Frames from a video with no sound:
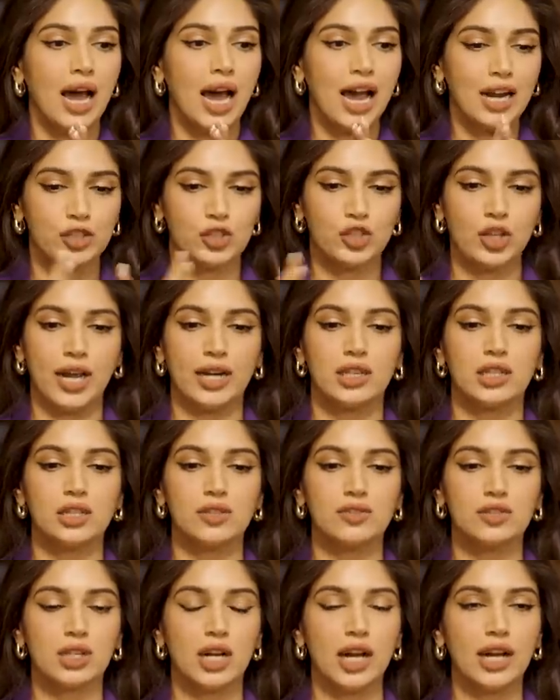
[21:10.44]

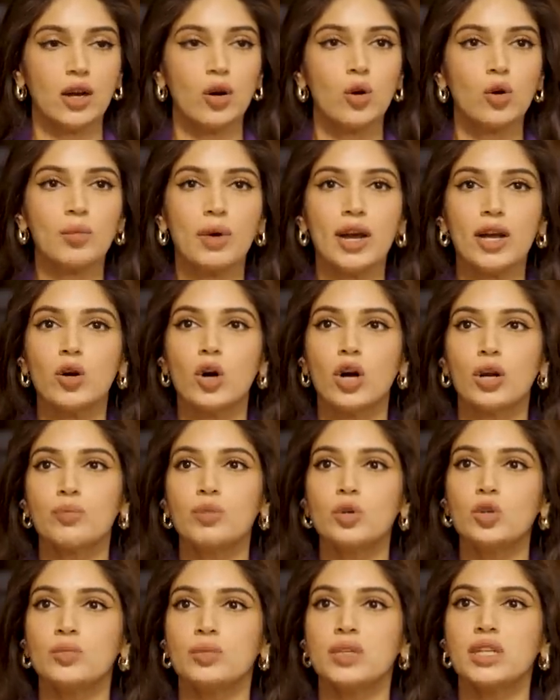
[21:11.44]
Adjectives like, oh my
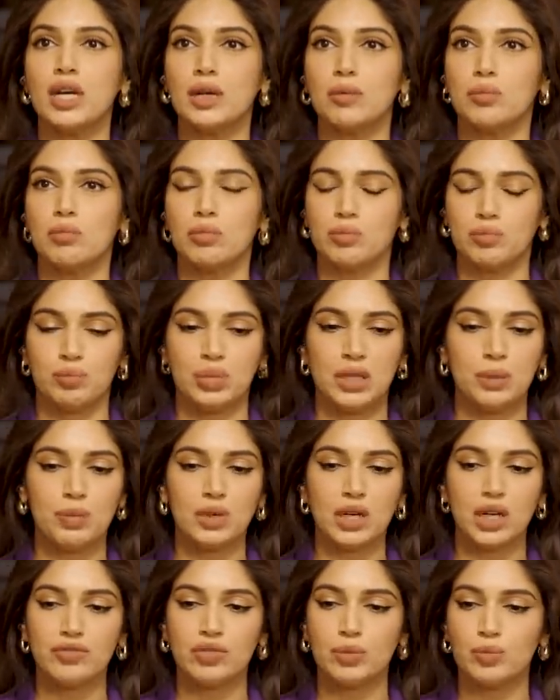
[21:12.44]
God, Bhumi,
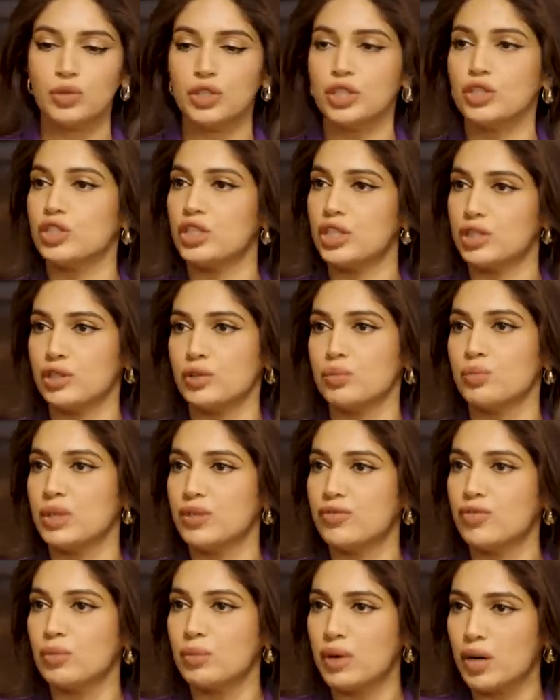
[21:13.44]
people have appreciated
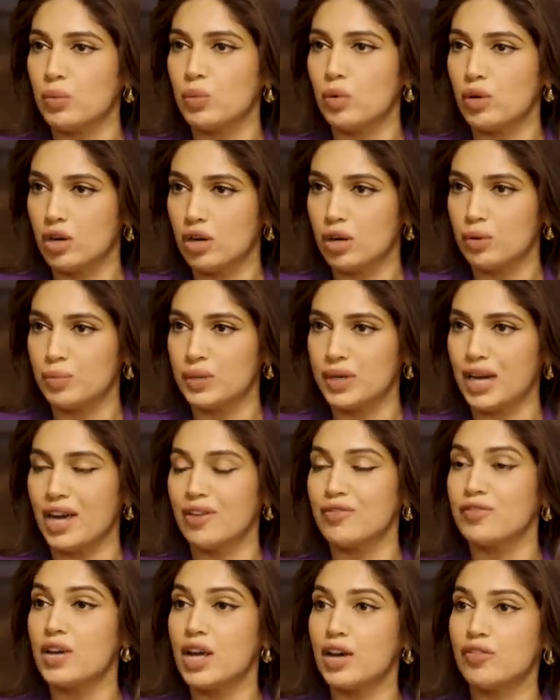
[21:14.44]
me for my work, but
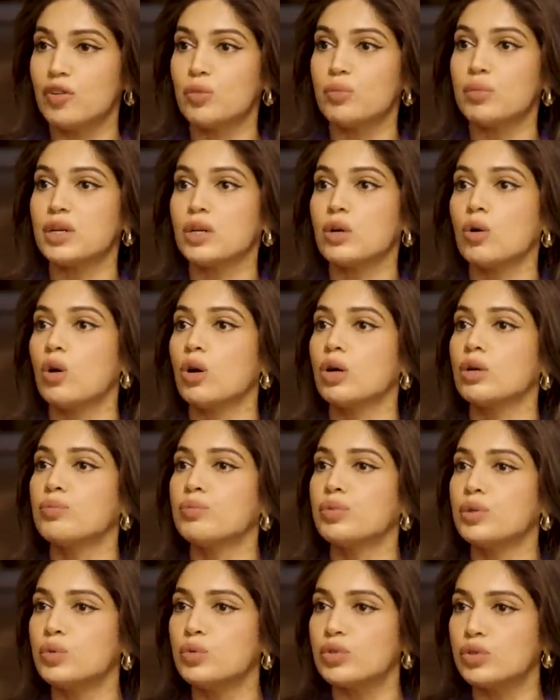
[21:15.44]
I've never been called
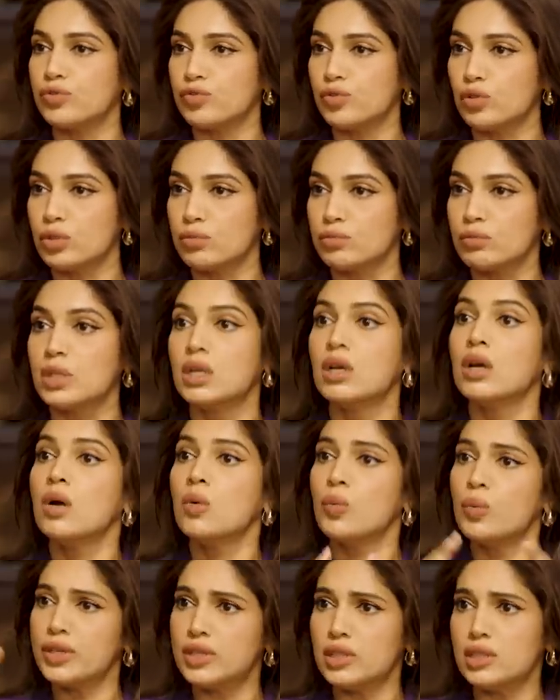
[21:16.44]
beautiful.
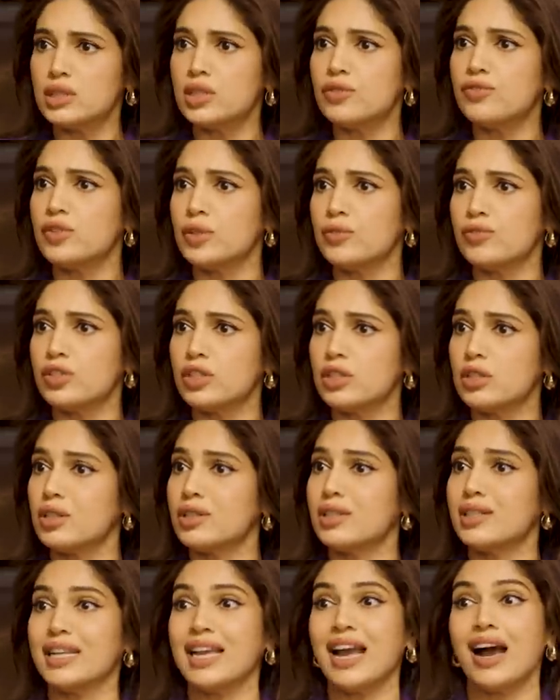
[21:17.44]
Within the film
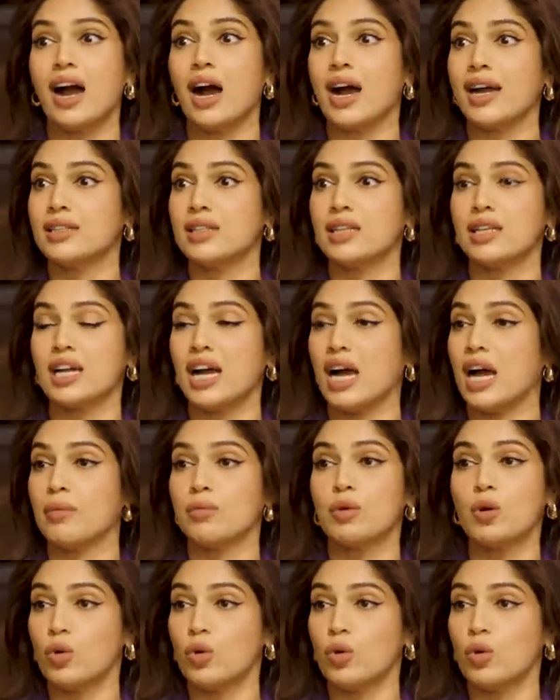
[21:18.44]
fraternity, I think I'm